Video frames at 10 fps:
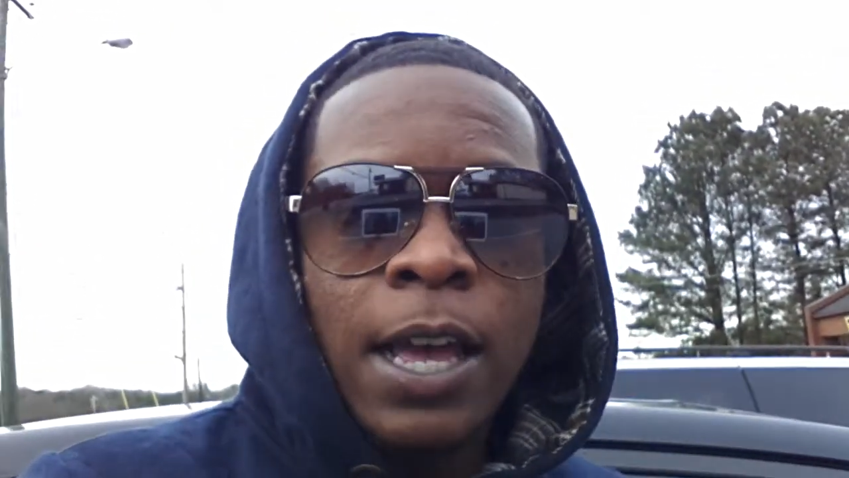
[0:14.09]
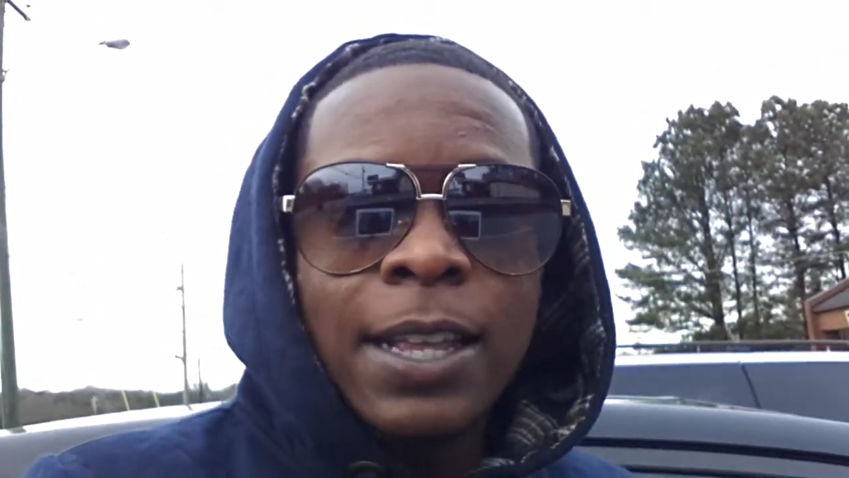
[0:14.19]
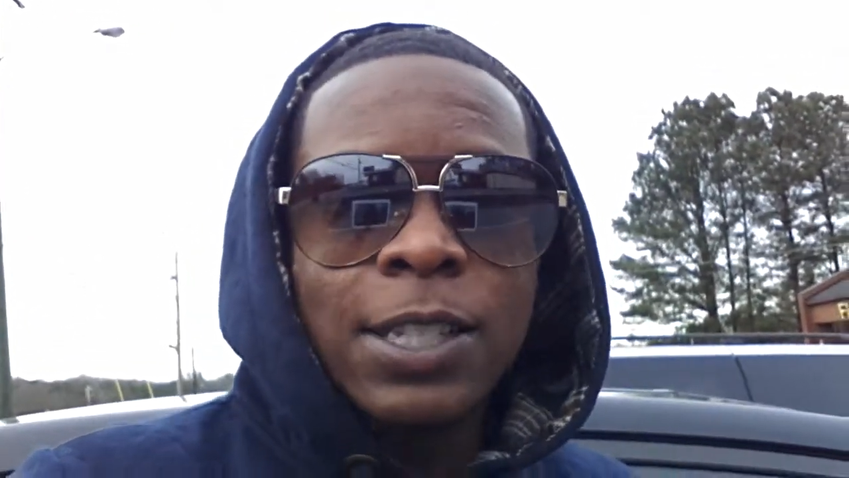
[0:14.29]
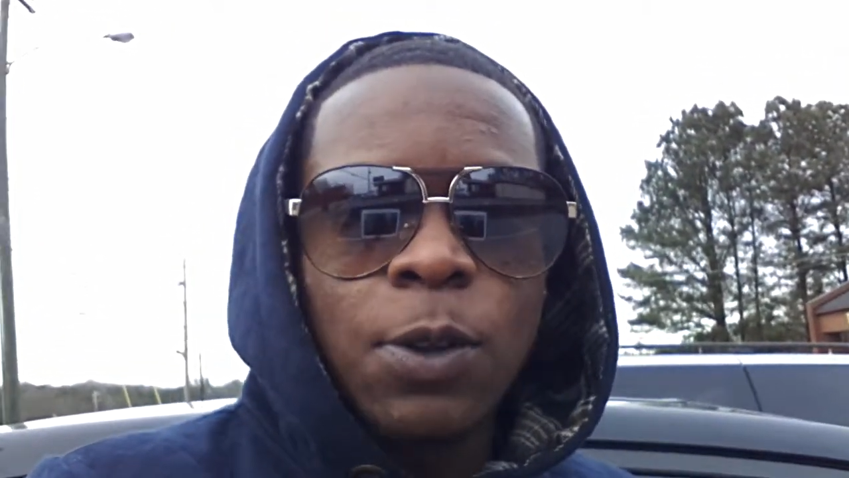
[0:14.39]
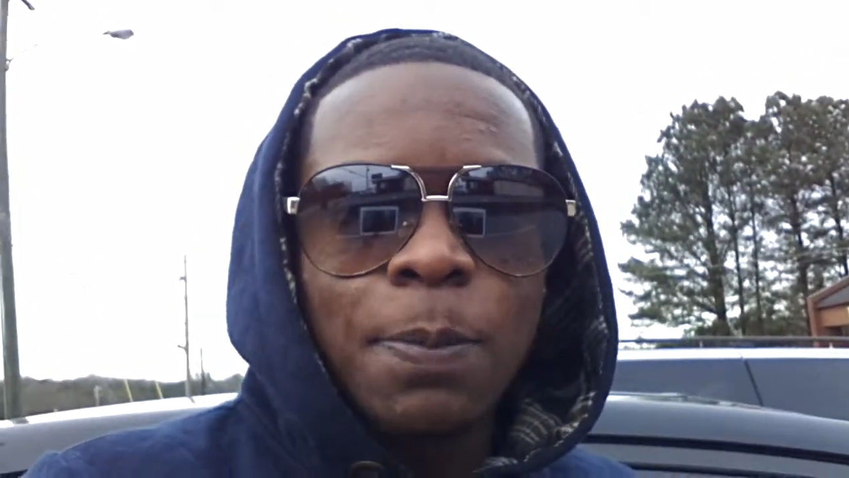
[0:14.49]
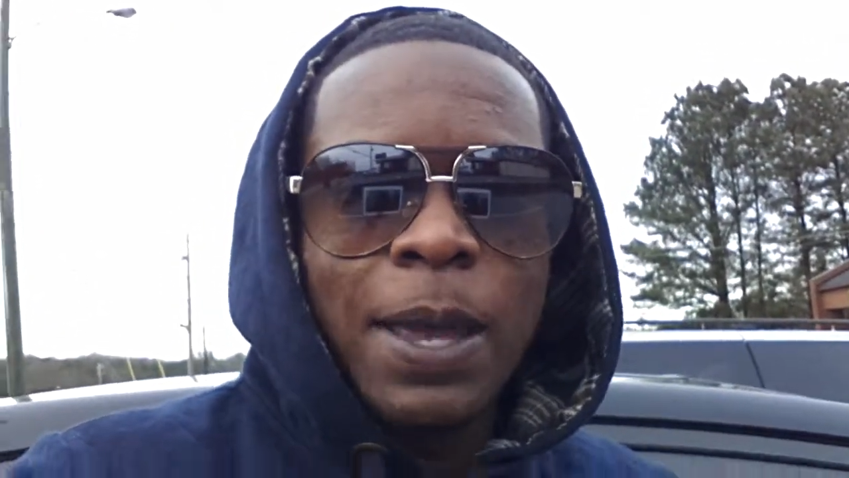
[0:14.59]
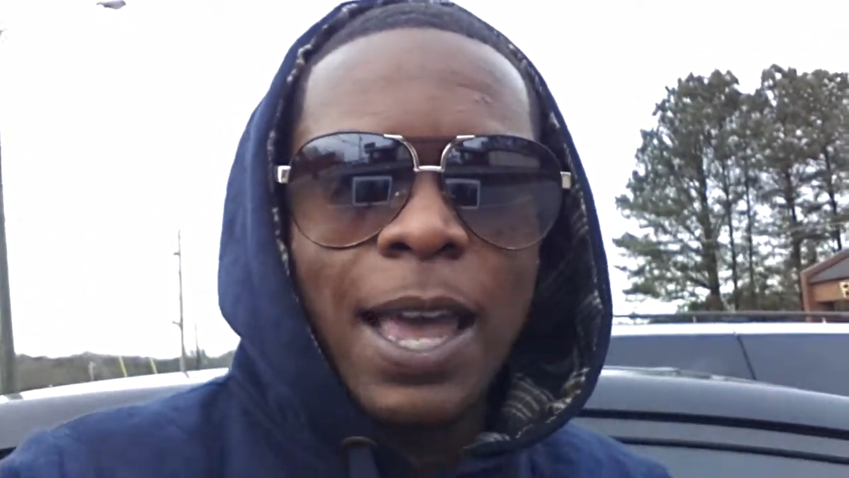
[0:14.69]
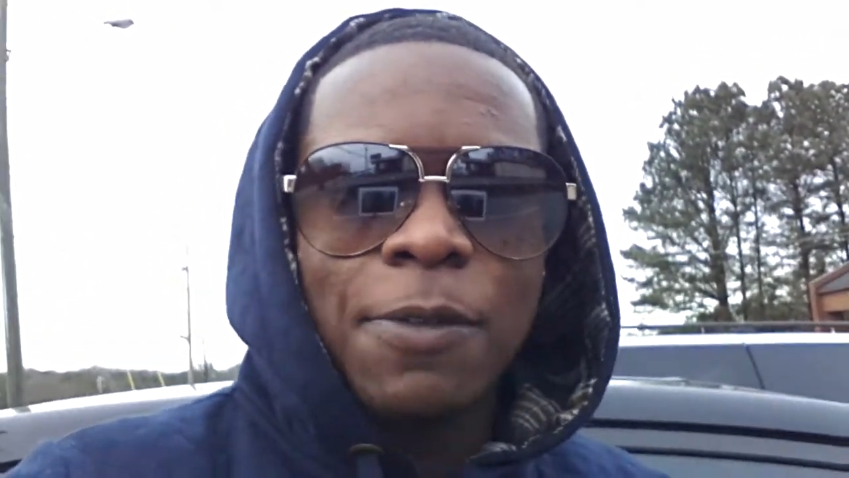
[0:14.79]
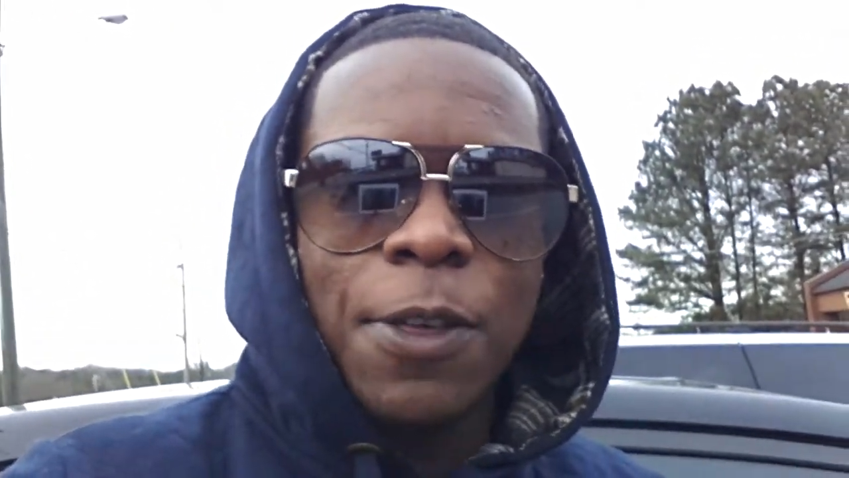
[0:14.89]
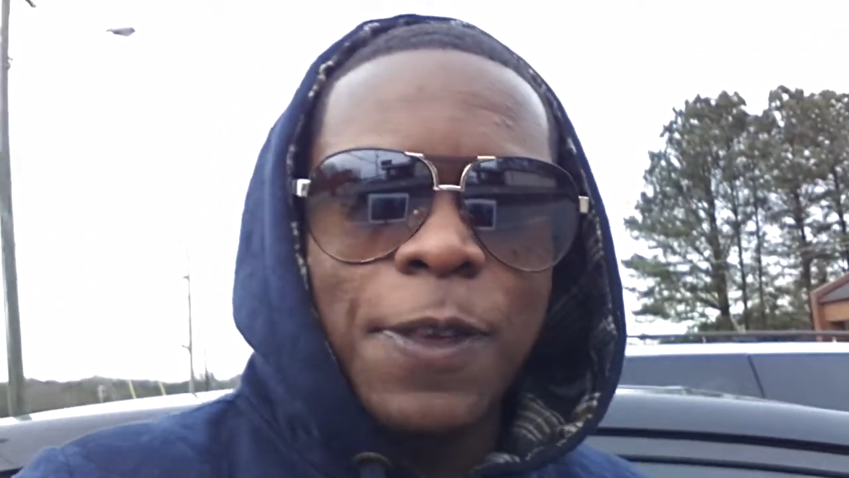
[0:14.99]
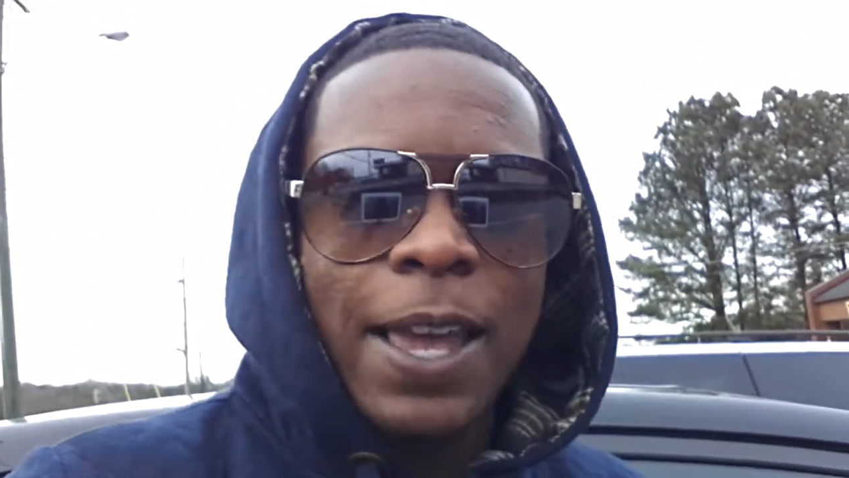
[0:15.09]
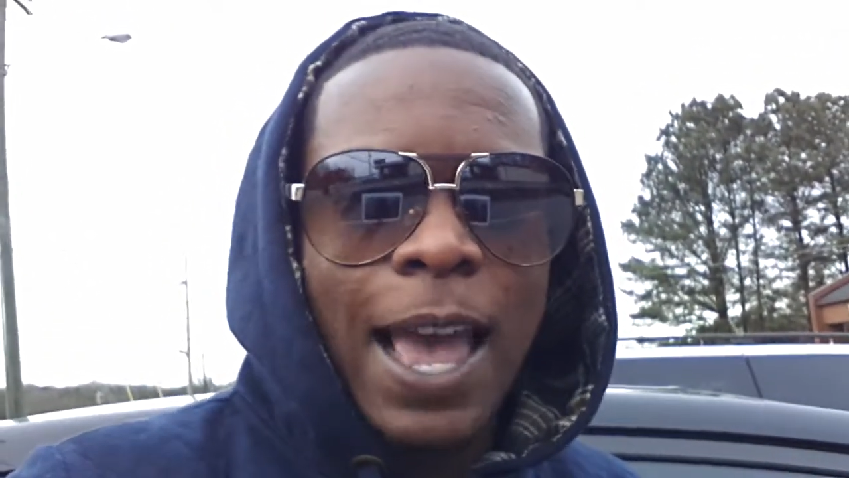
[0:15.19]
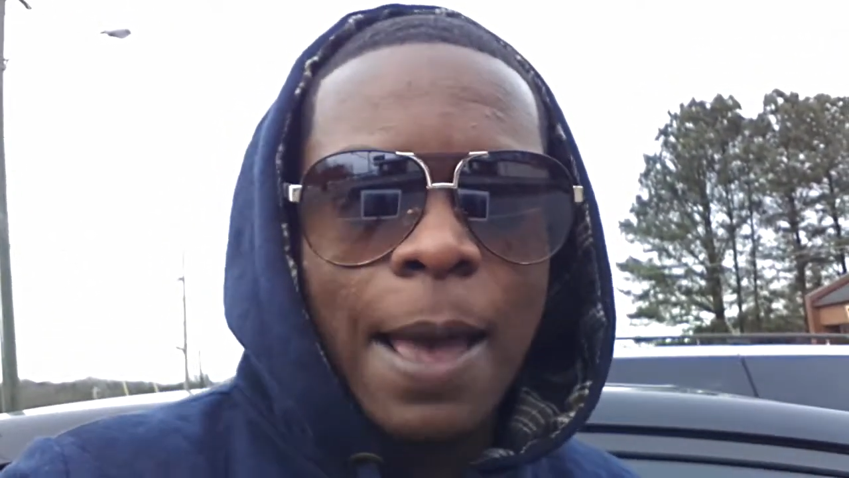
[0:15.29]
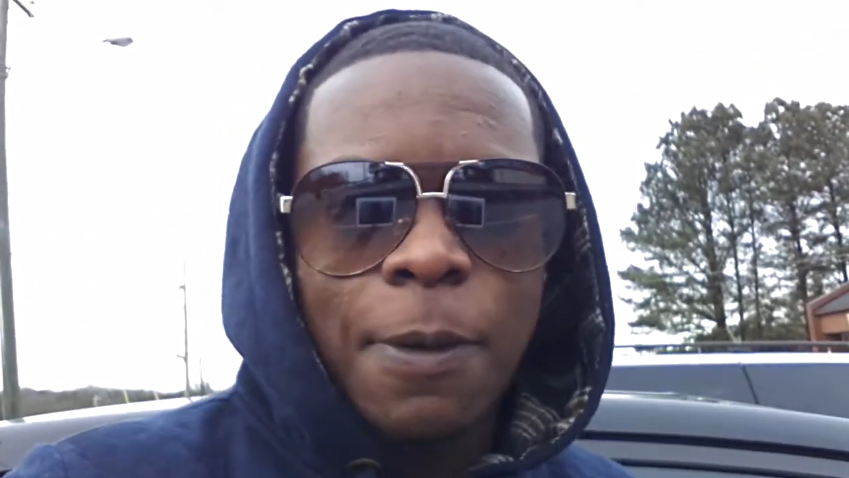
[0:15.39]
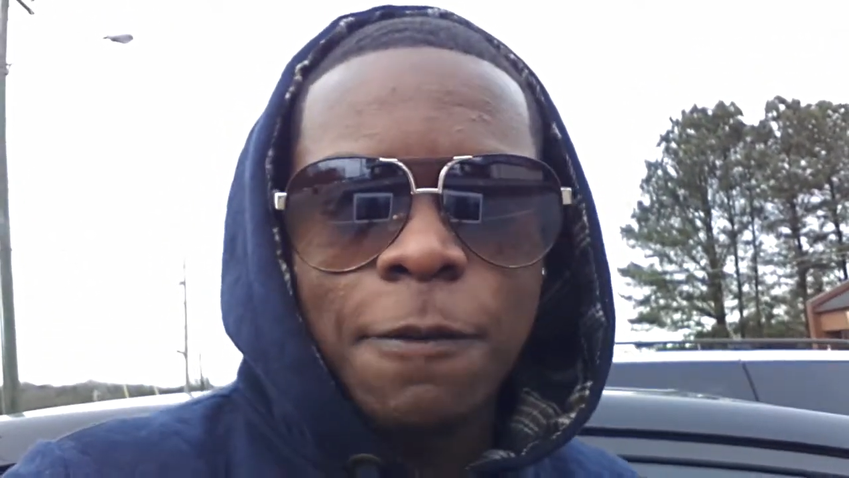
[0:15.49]
that's gonna make everything
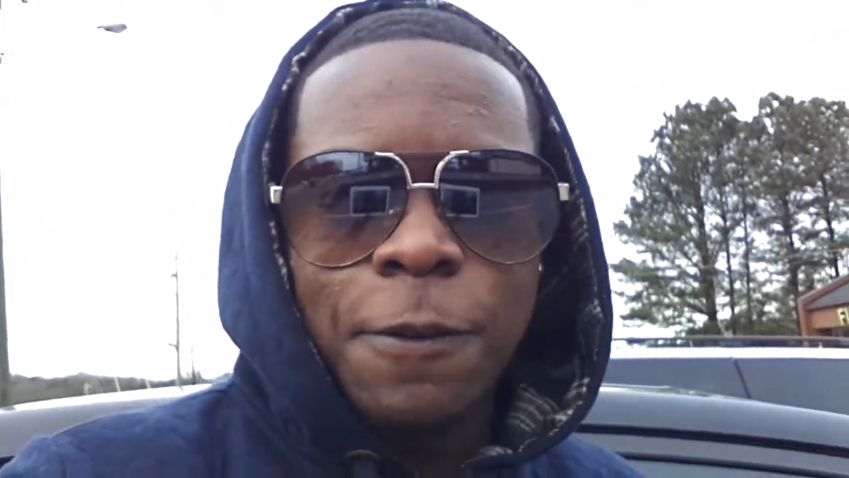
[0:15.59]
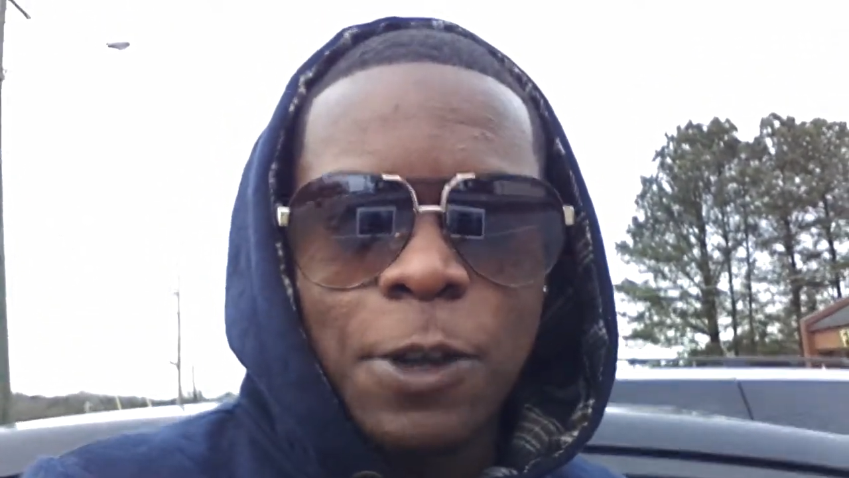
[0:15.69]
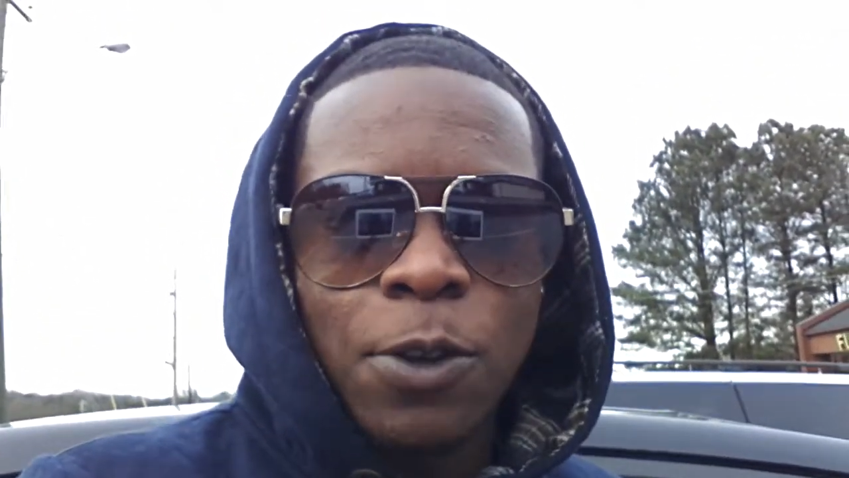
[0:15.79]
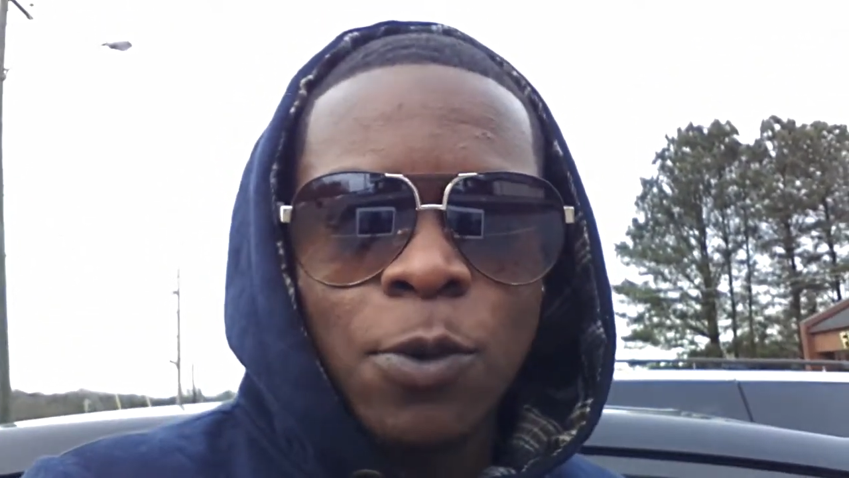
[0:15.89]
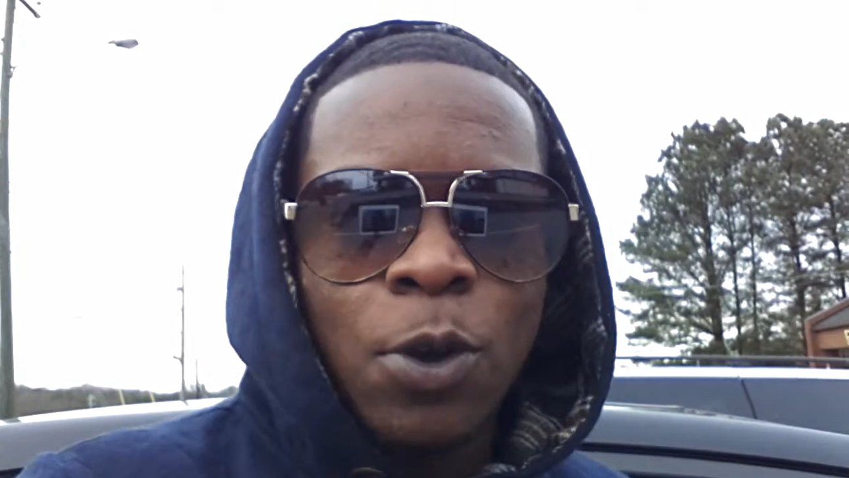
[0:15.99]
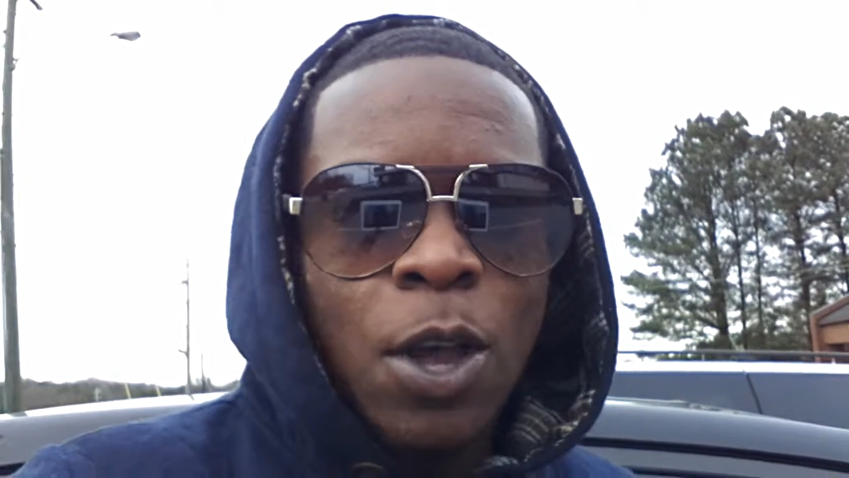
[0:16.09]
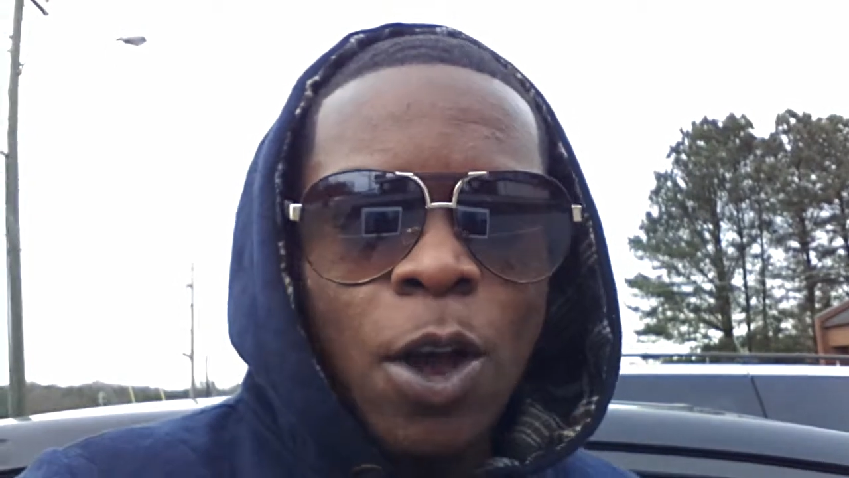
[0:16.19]
happen for you.